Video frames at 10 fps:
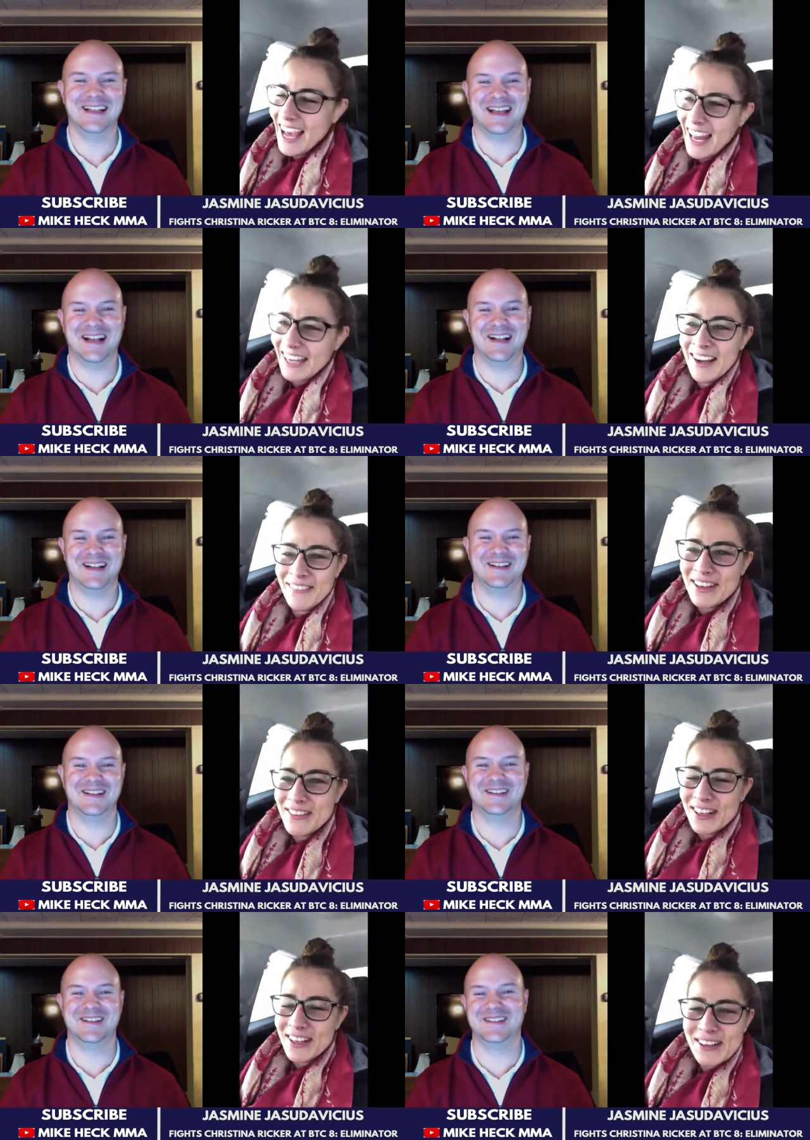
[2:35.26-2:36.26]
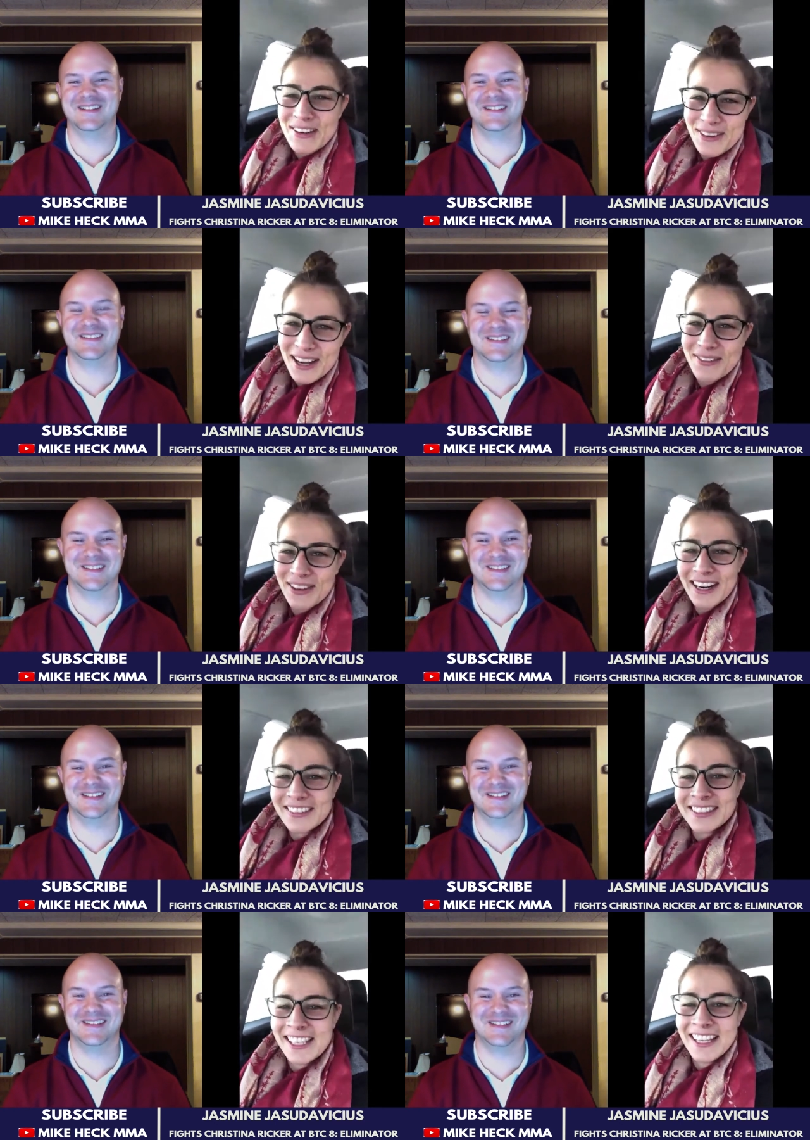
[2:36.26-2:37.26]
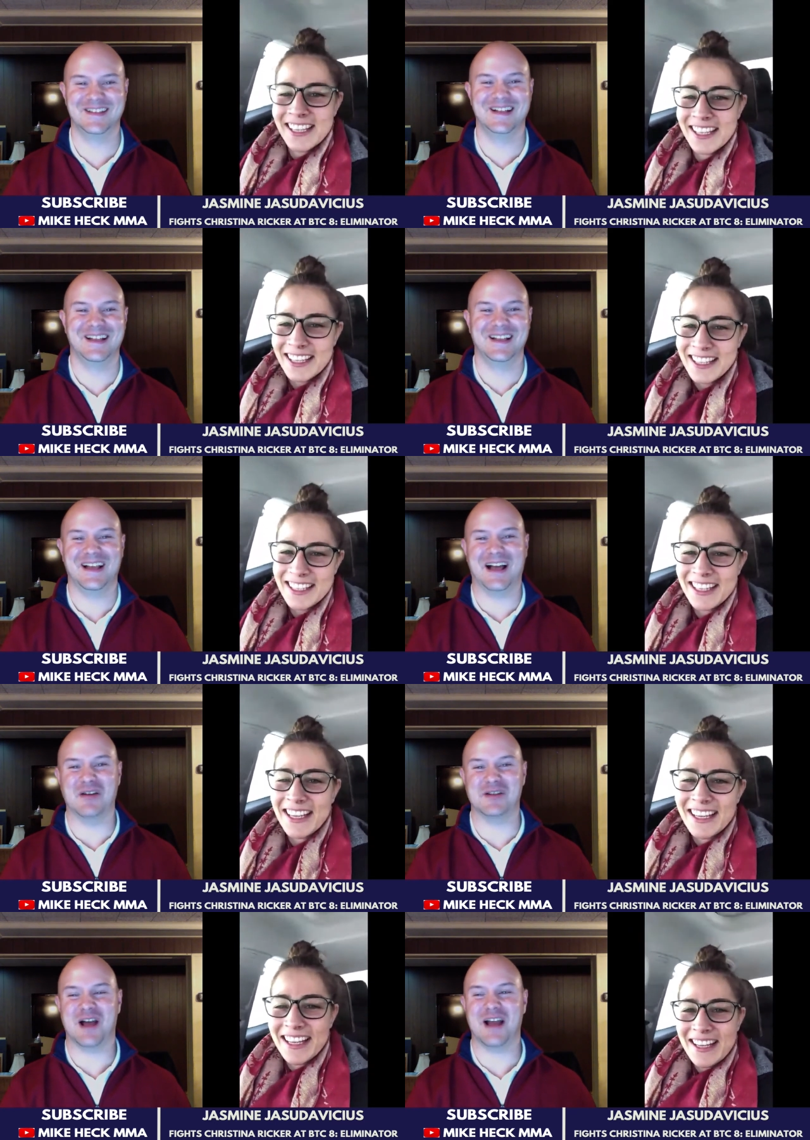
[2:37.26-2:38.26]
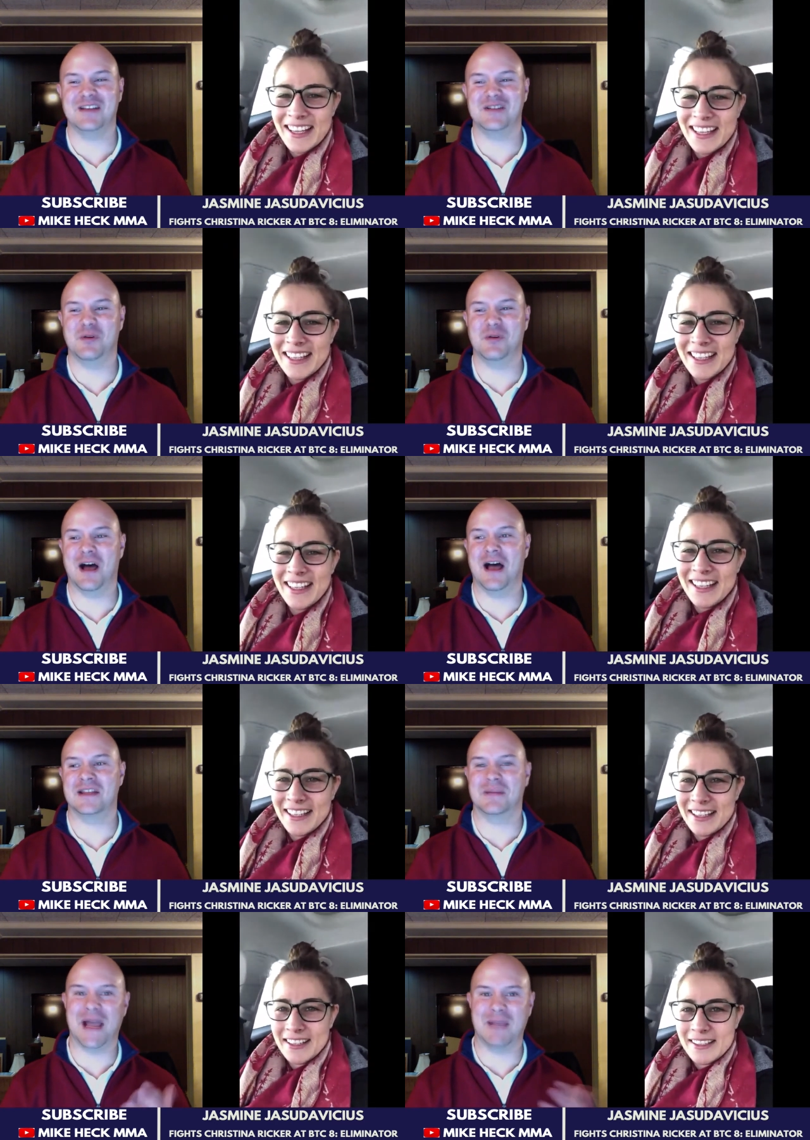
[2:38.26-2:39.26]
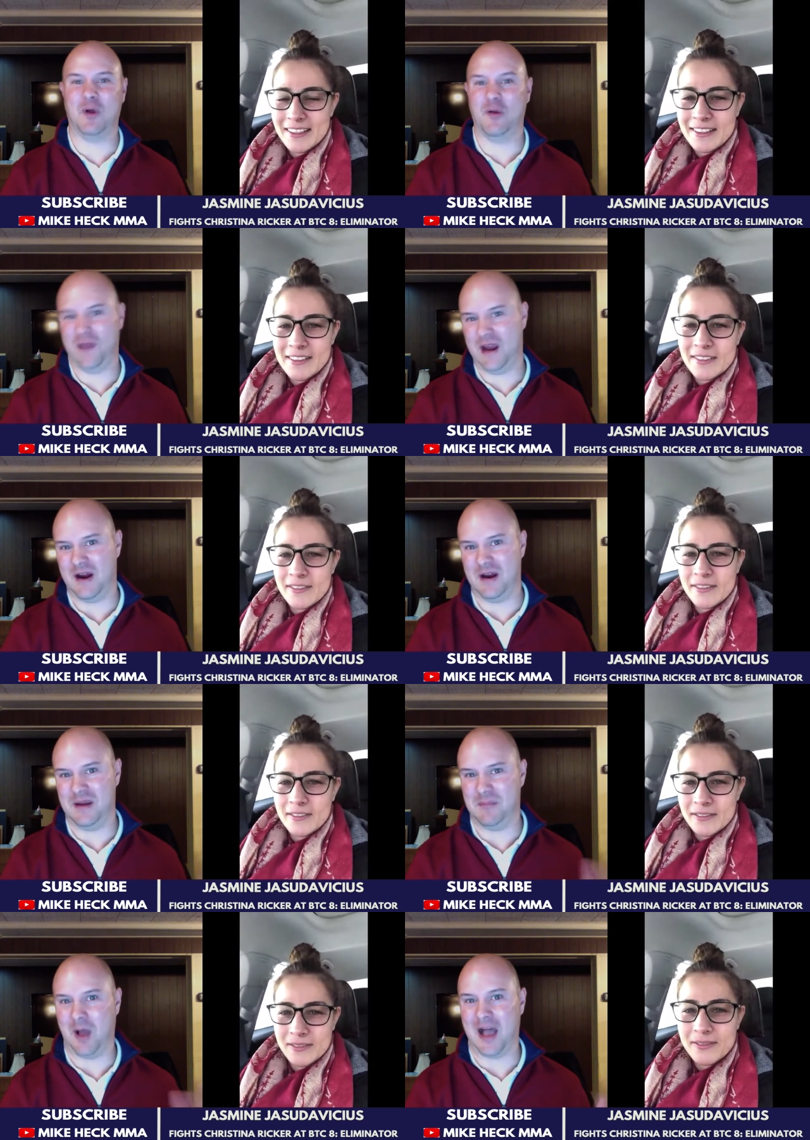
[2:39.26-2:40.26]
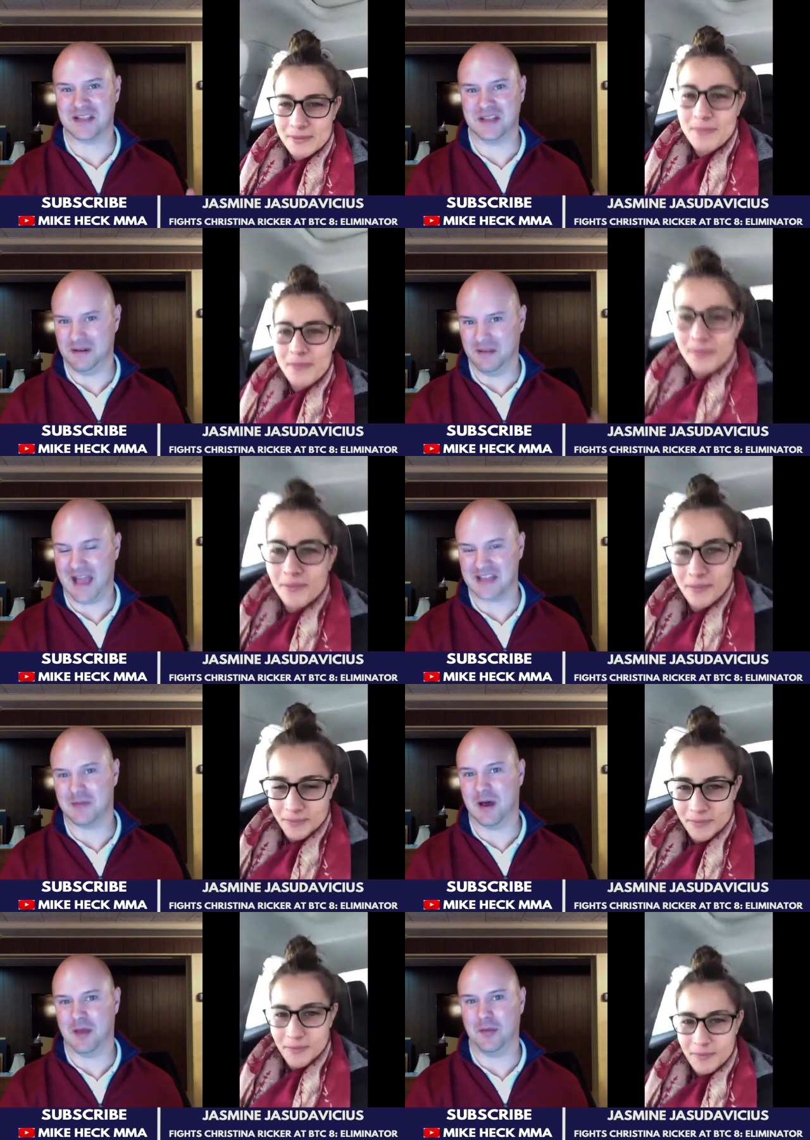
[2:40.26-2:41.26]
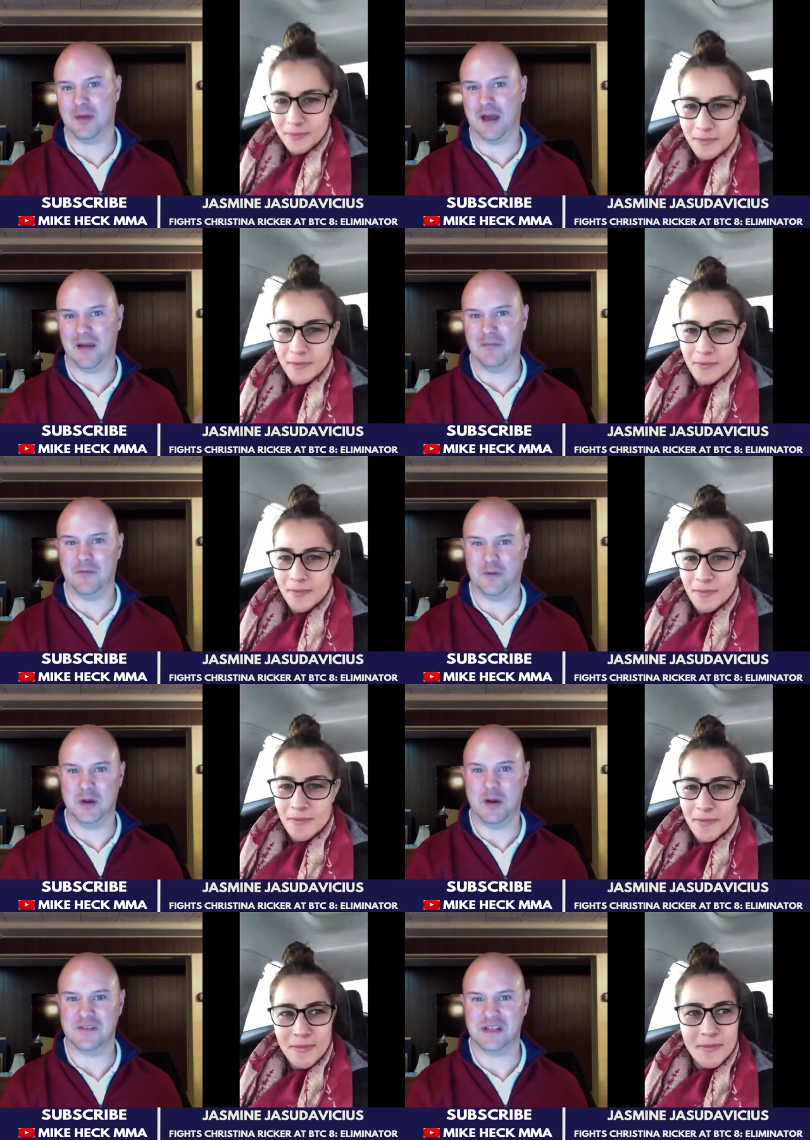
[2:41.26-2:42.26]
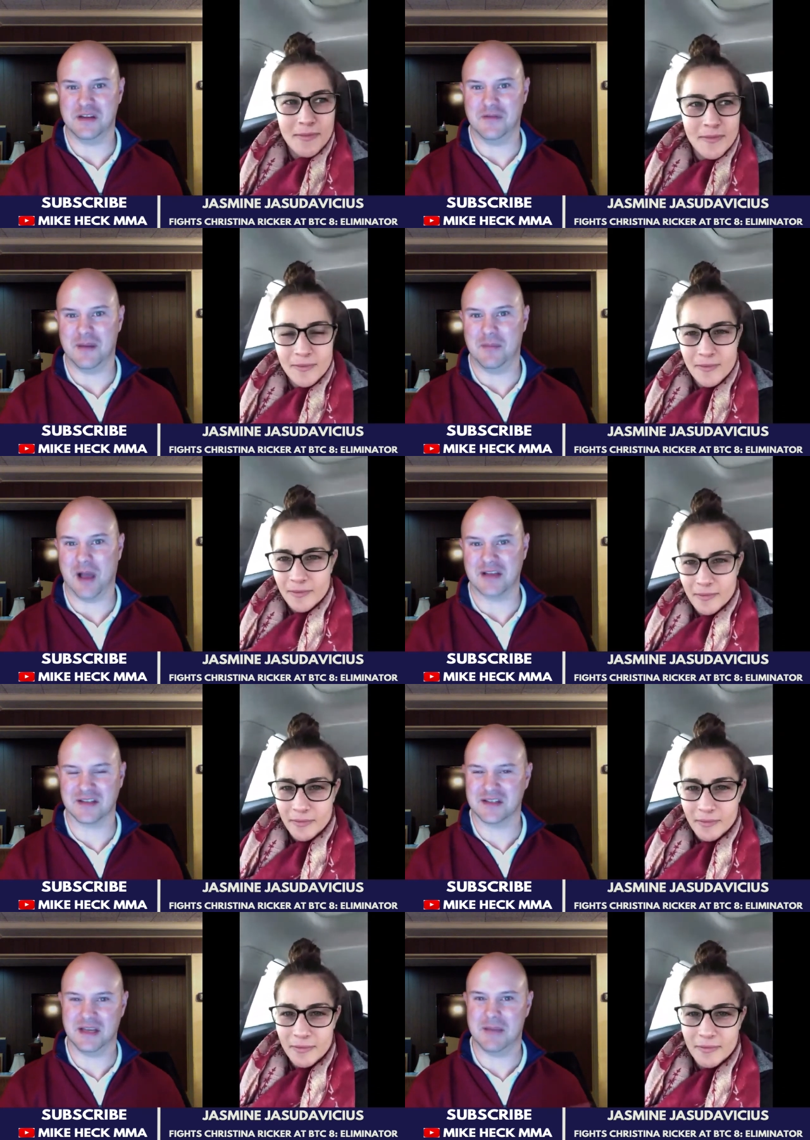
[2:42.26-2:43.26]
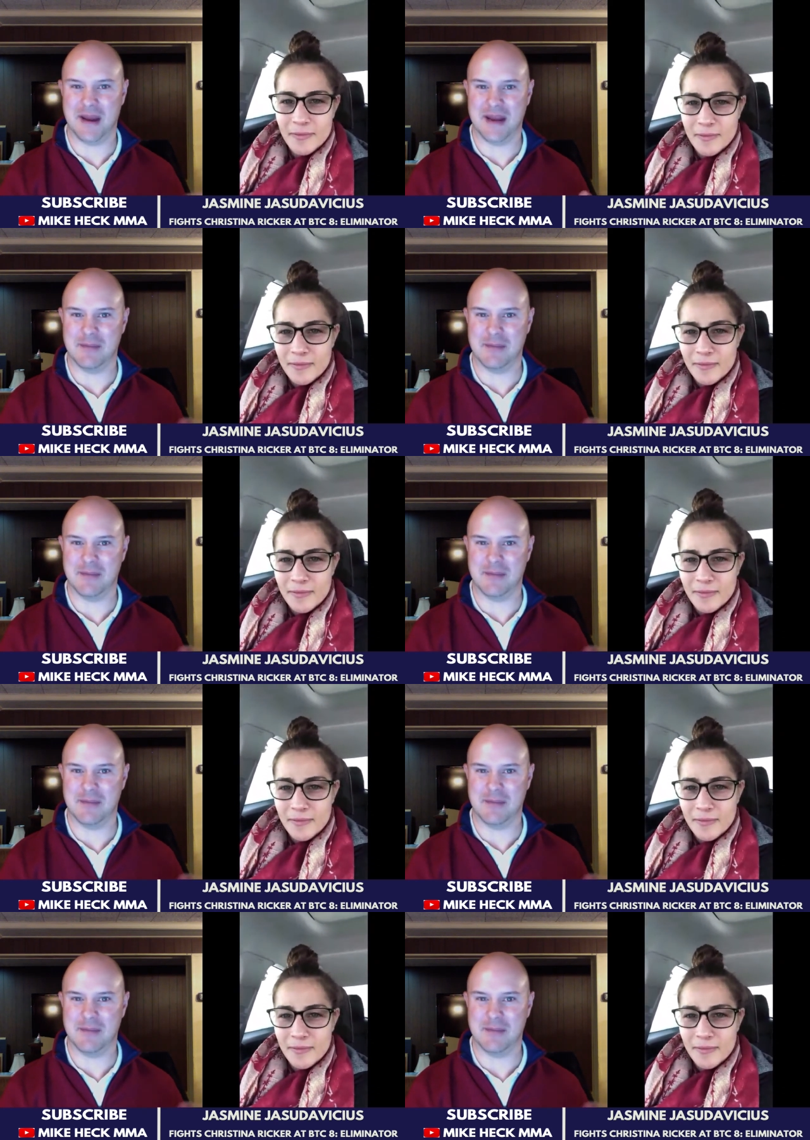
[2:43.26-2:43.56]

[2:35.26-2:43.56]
Speaker 1: I wouldn't want to go five rounds.
Speaker 2: I was talking to uh, to Mike Pulver in Boston last month uh, for the U F C event in Boston because he had Manny